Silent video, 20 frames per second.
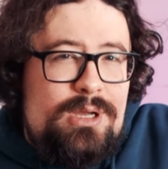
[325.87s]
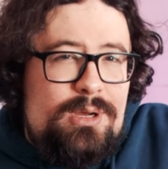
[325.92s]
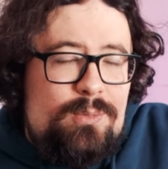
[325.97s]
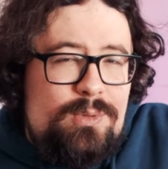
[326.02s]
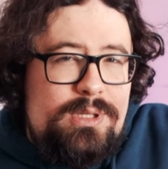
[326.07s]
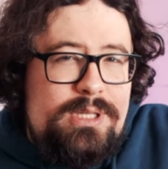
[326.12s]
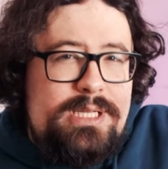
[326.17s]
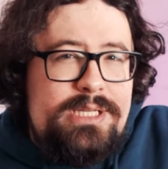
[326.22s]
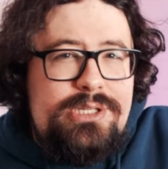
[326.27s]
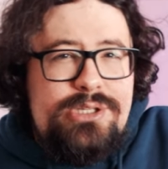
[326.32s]

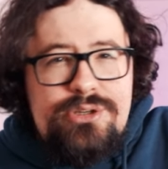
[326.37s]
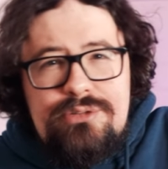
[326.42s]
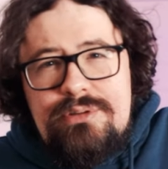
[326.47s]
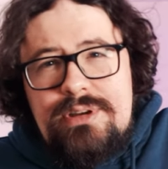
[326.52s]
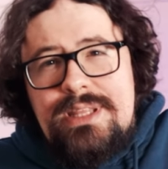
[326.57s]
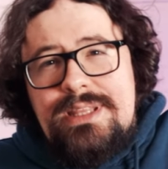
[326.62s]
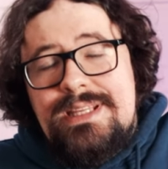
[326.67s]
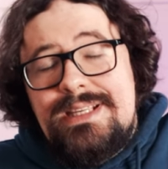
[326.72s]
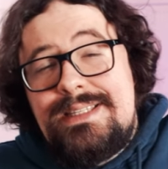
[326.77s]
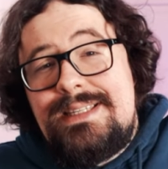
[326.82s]
We'll
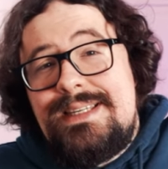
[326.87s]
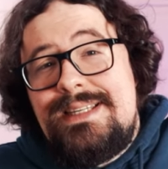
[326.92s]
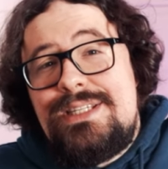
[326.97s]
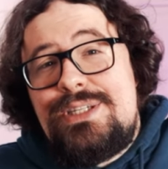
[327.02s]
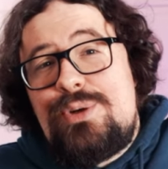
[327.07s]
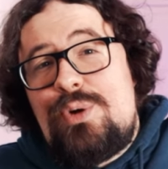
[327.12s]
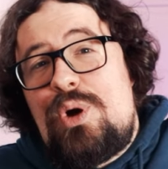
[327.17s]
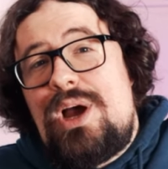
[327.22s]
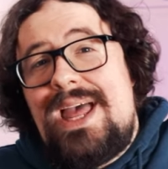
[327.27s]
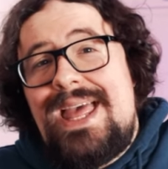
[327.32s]
integrate this
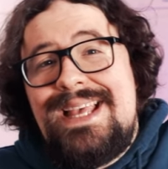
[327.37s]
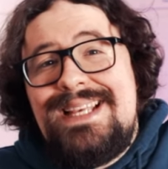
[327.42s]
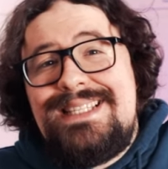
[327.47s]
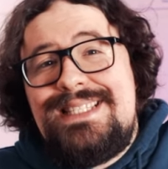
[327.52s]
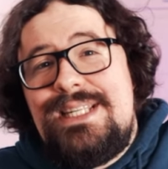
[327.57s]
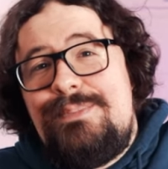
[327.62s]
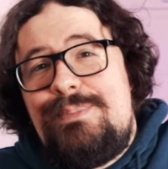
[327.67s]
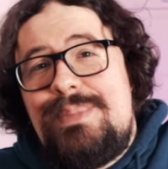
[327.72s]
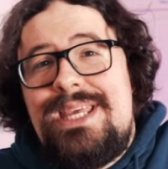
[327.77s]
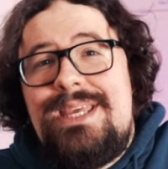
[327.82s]
into our
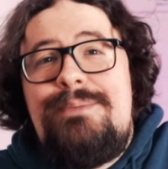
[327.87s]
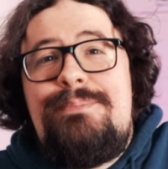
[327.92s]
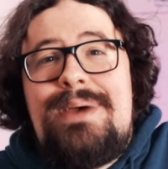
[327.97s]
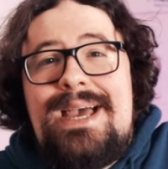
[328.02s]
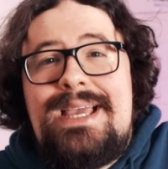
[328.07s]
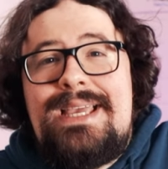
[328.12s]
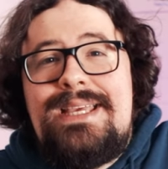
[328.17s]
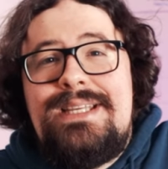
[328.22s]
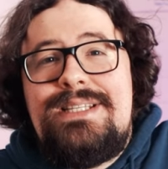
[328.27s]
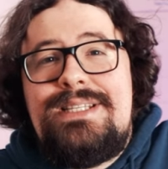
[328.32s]
XDP
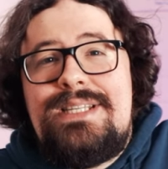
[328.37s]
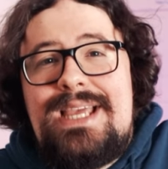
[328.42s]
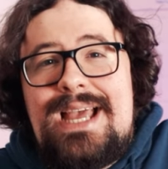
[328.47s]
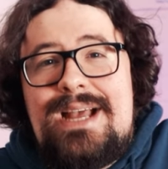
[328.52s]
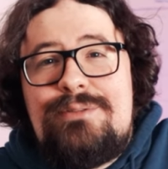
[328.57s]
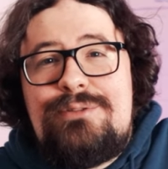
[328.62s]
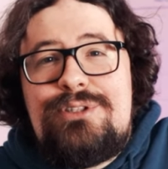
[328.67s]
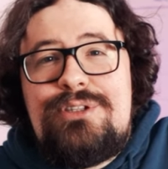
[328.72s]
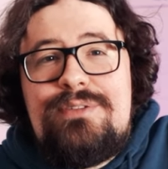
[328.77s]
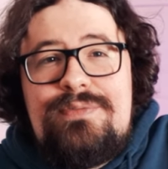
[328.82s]
packet
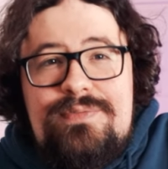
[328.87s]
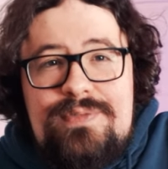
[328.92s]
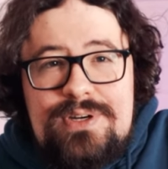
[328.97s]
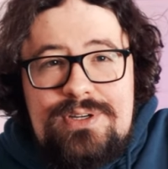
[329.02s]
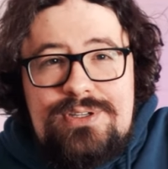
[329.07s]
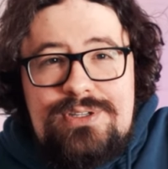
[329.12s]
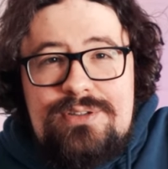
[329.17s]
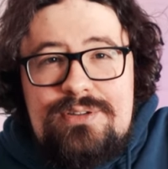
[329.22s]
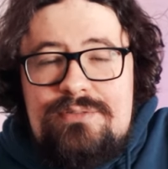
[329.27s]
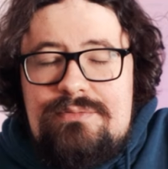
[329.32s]
counter
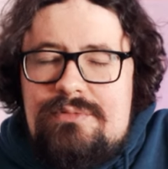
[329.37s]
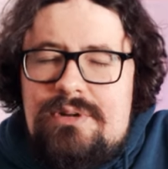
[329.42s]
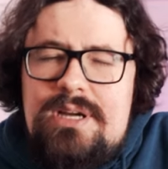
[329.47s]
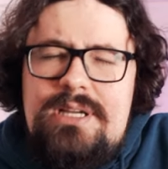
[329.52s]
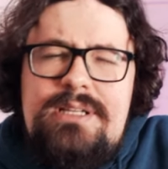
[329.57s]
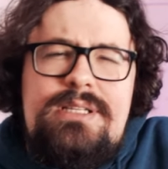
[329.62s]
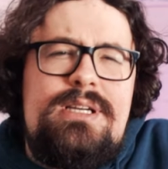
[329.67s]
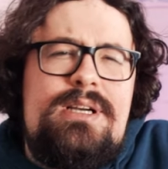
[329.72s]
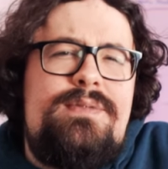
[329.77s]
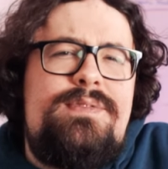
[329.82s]
function
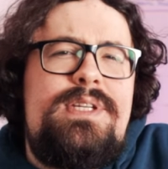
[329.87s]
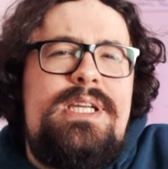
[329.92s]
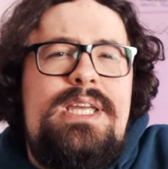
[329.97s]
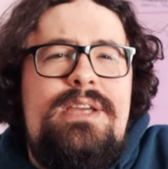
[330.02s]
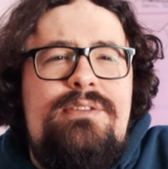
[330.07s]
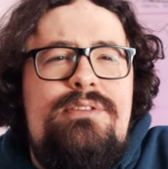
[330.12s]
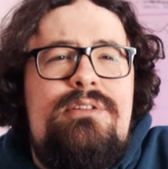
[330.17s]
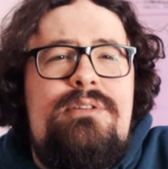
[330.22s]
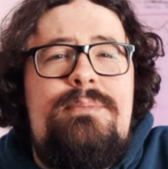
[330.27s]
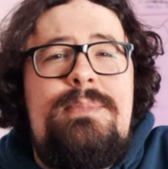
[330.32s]
right after
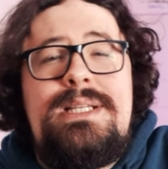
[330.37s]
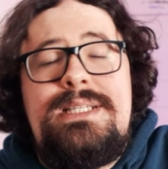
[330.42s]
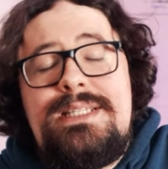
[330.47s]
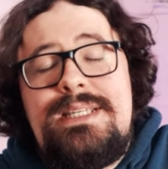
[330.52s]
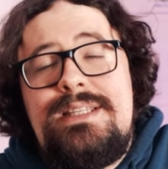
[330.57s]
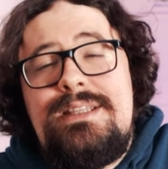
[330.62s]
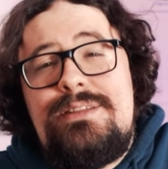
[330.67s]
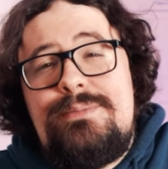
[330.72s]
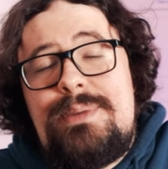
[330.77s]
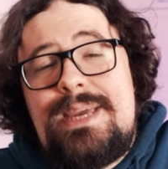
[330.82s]

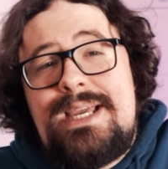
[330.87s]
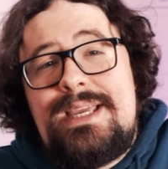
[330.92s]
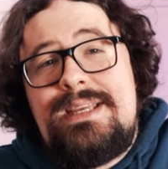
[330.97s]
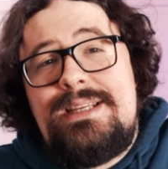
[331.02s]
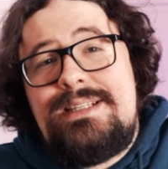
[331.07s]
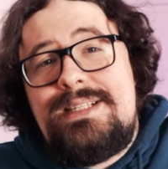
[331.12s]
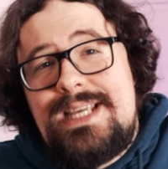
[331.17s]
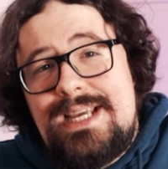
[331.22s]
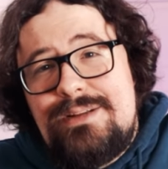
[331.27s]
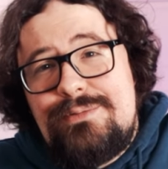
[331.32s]
incrementing the
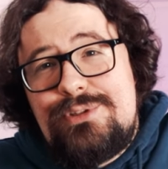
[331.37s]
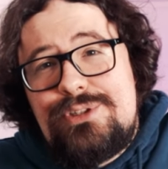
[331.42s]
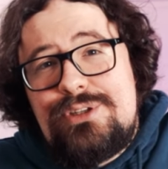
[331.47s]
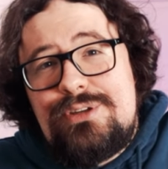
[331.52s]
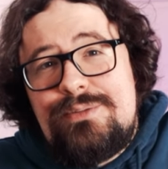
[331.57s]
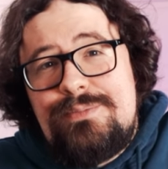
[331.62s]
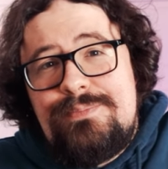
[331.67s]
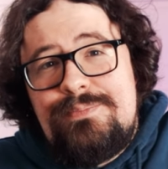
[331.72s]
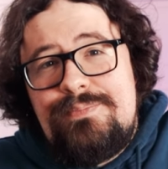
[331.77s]
packet counter.